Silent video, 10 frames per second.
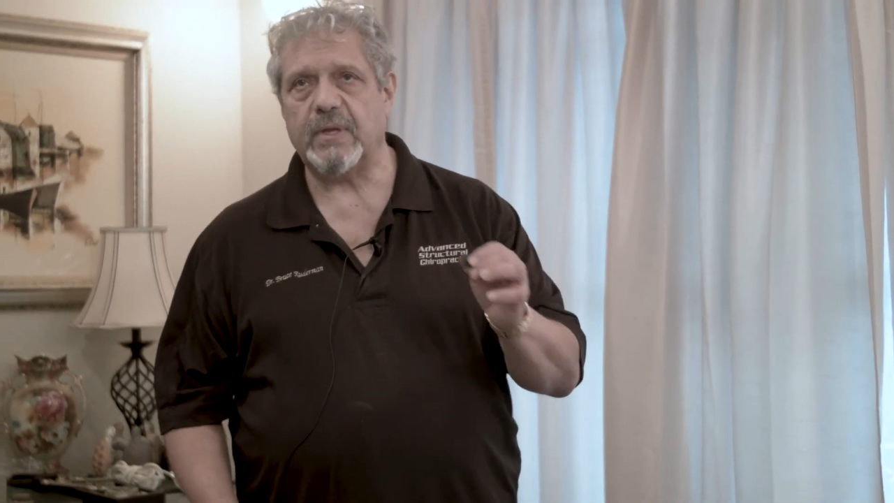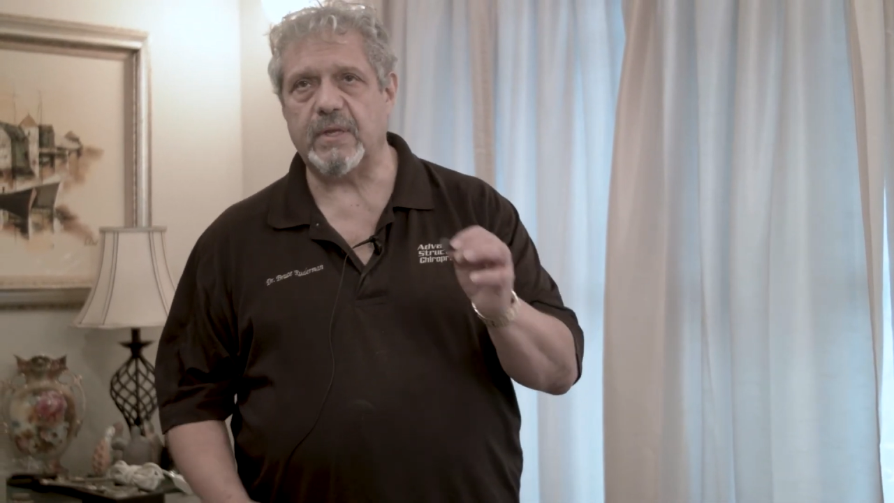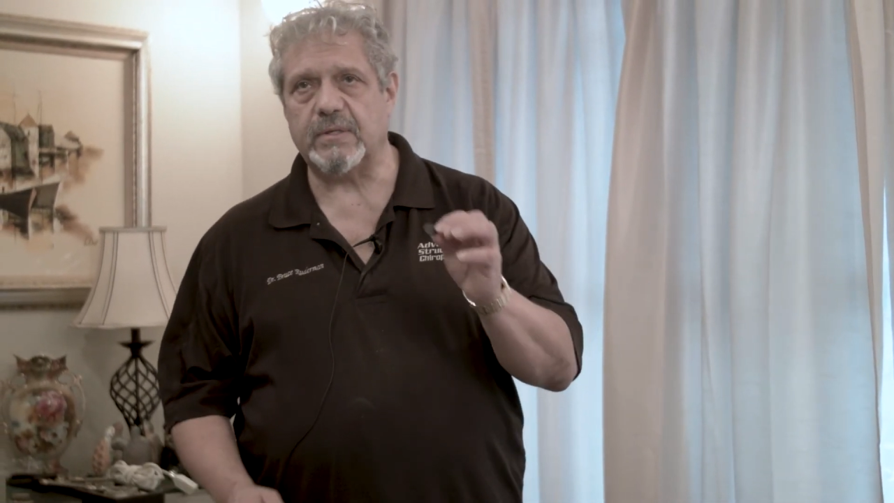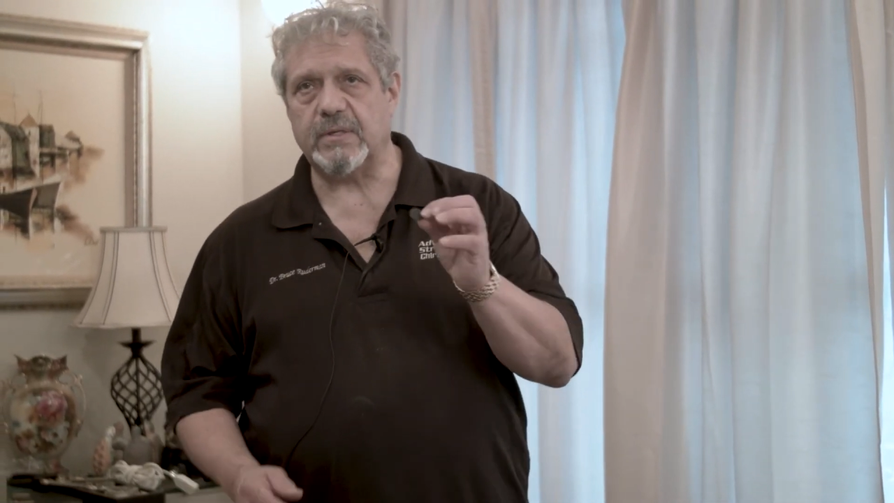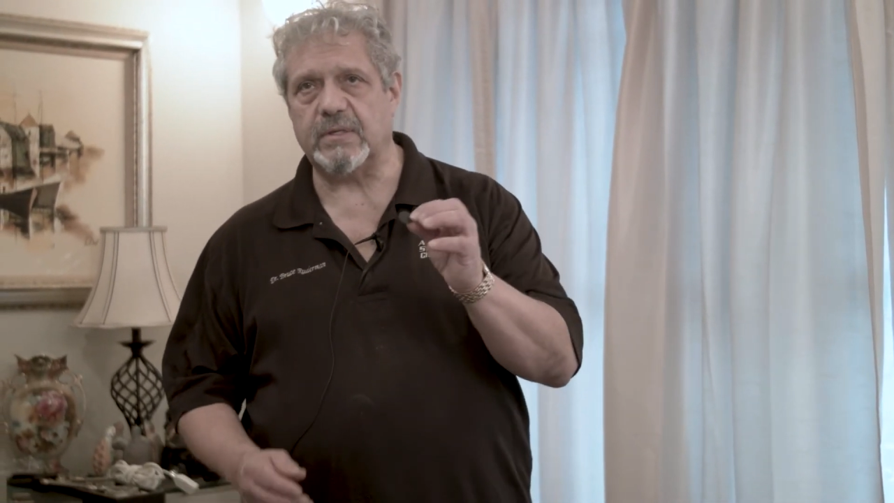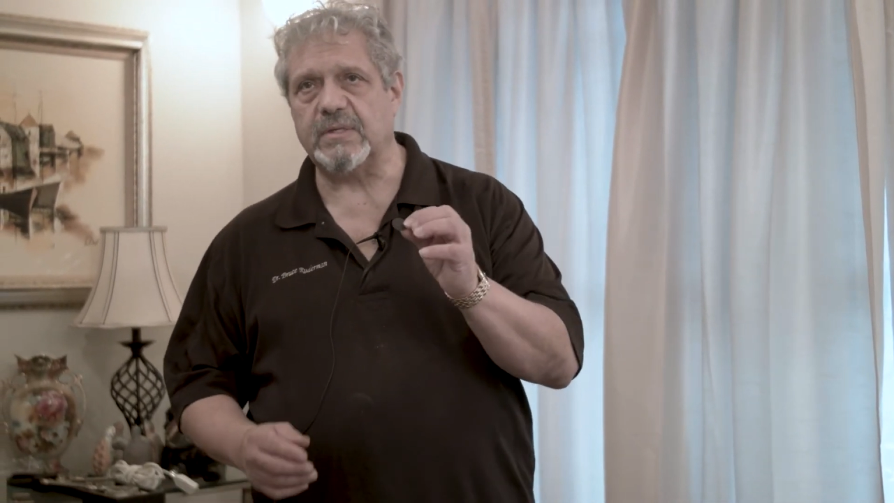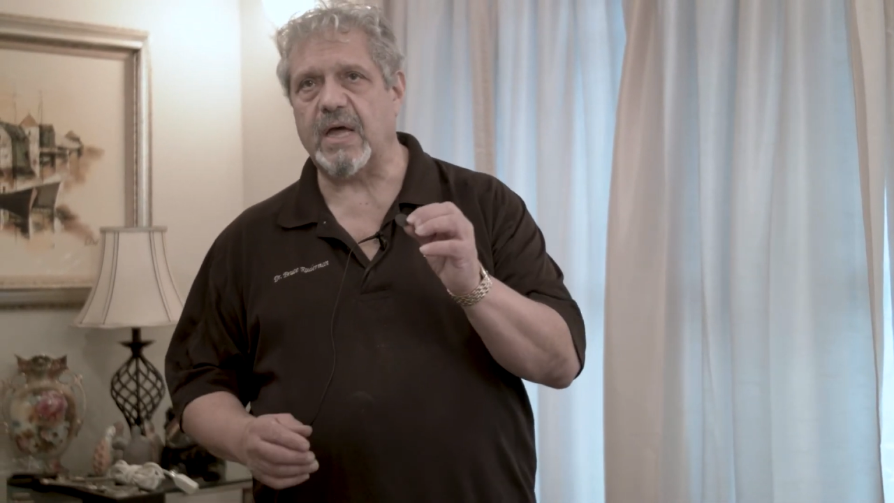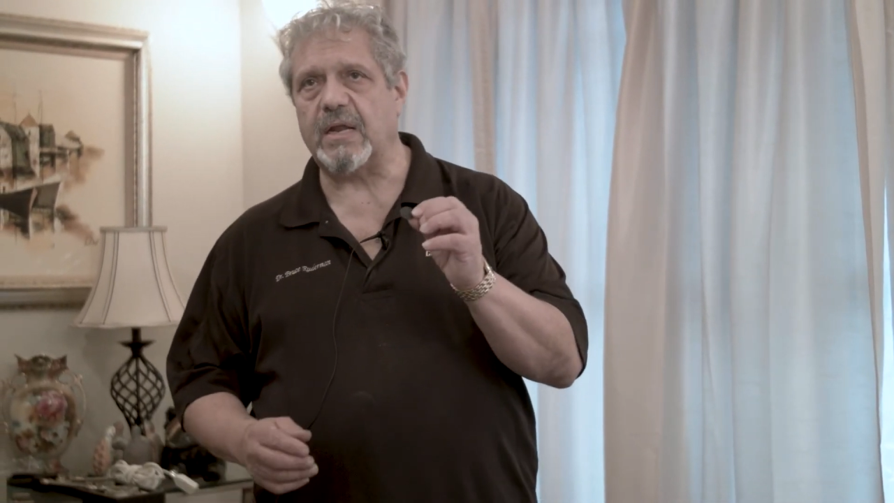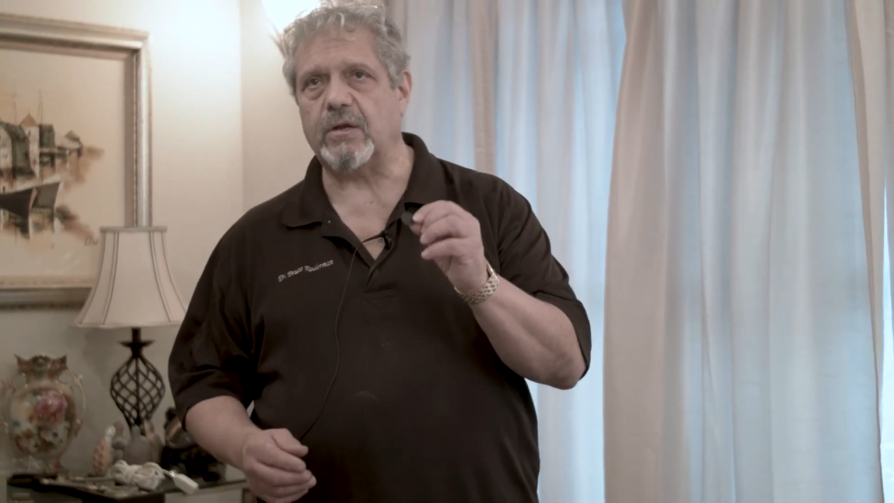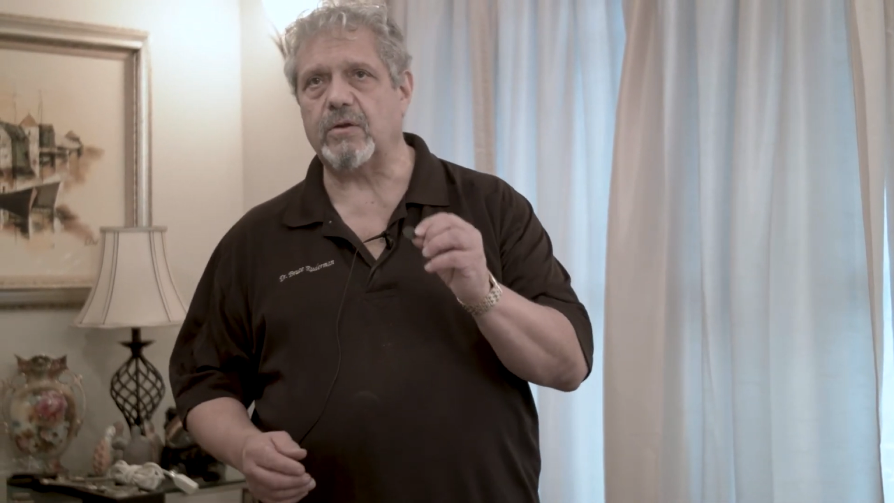It's
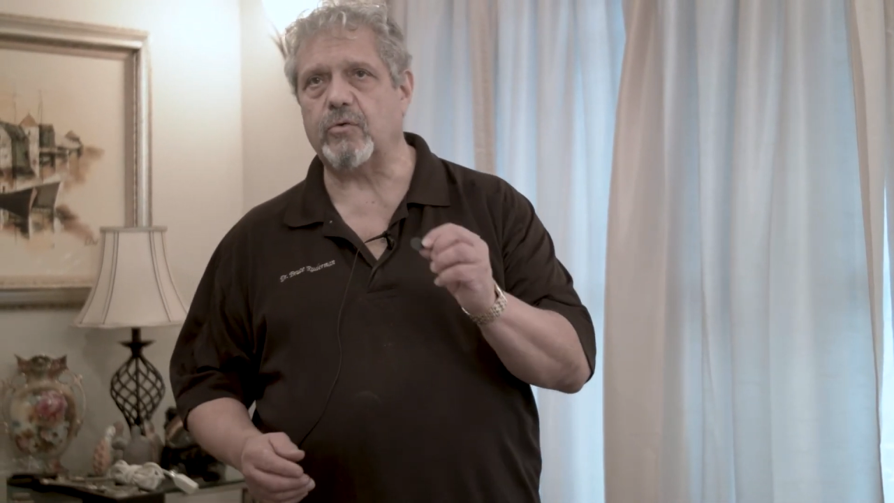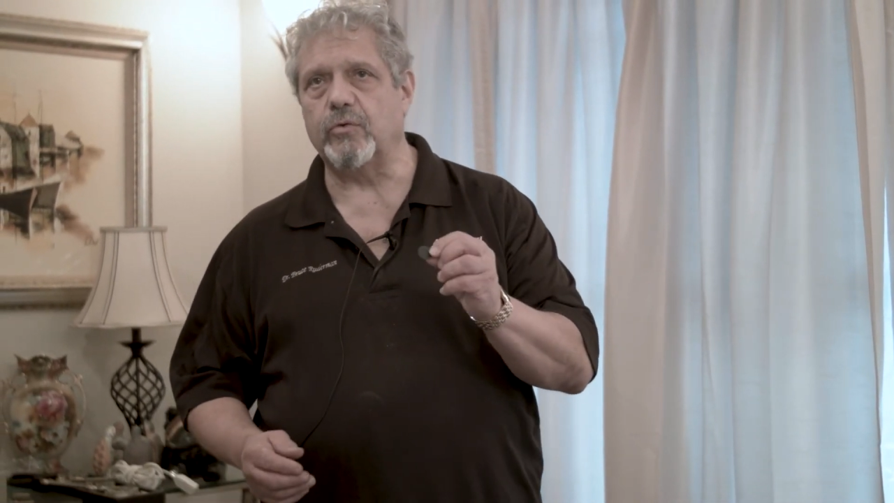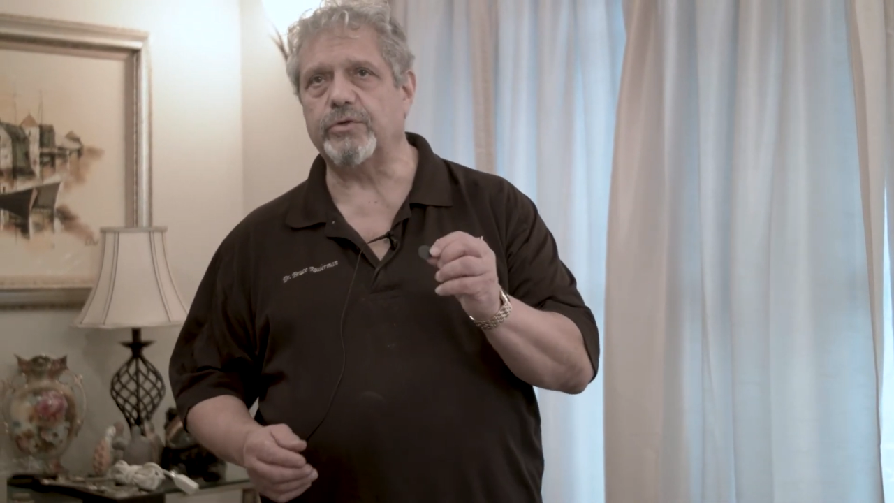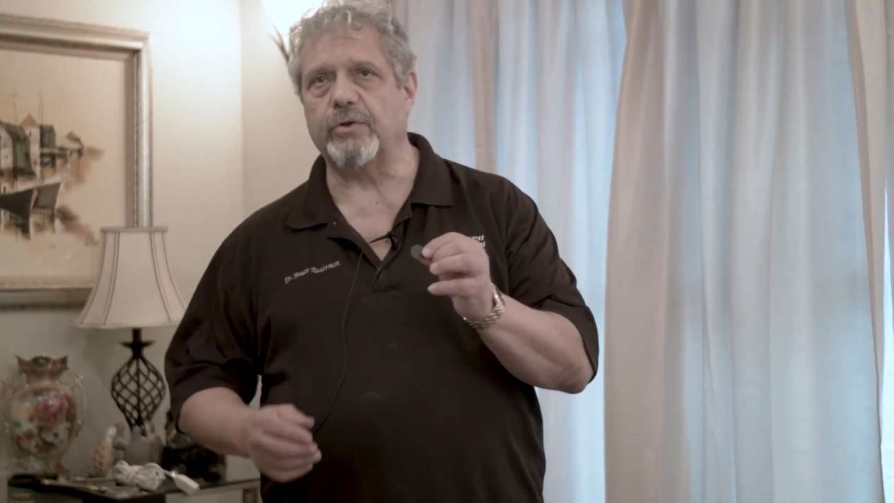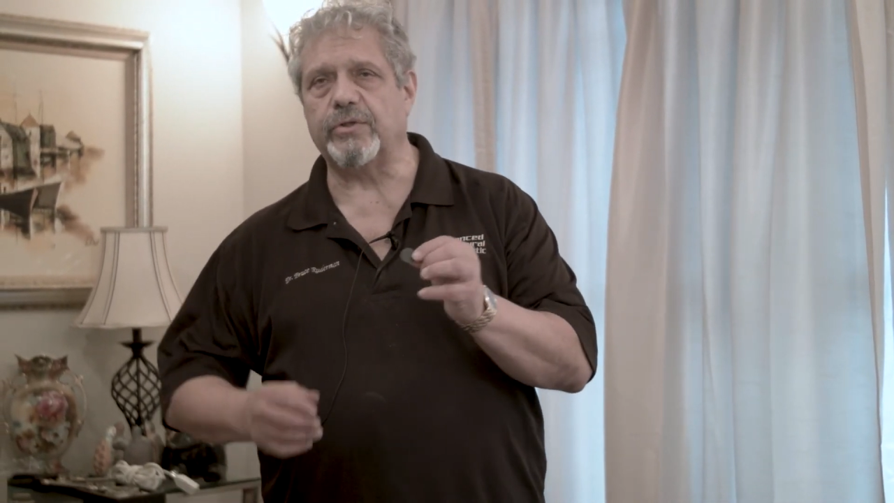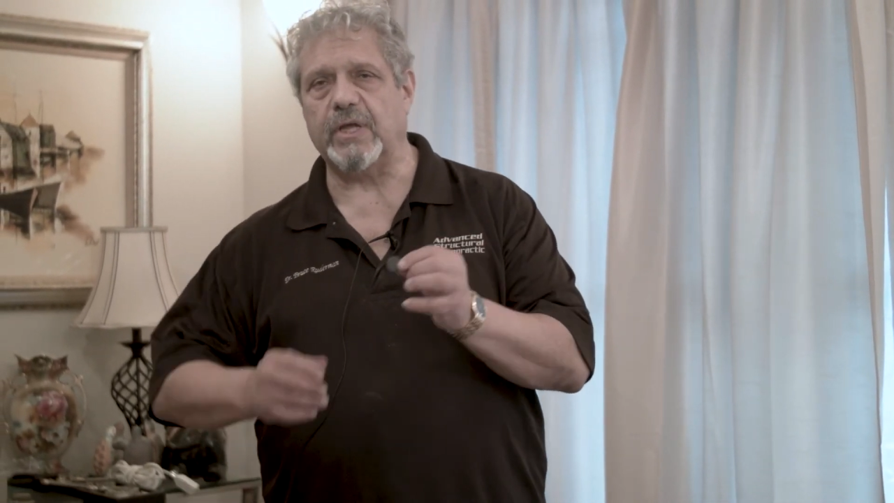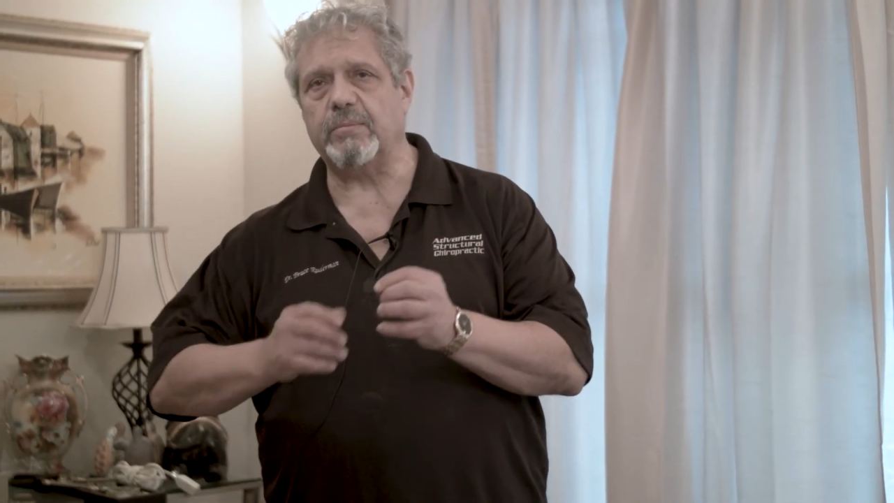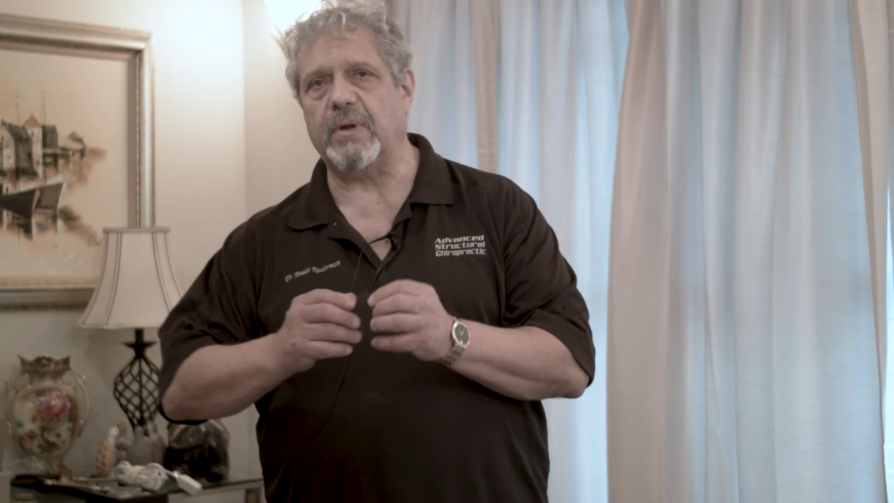not a crucial thing,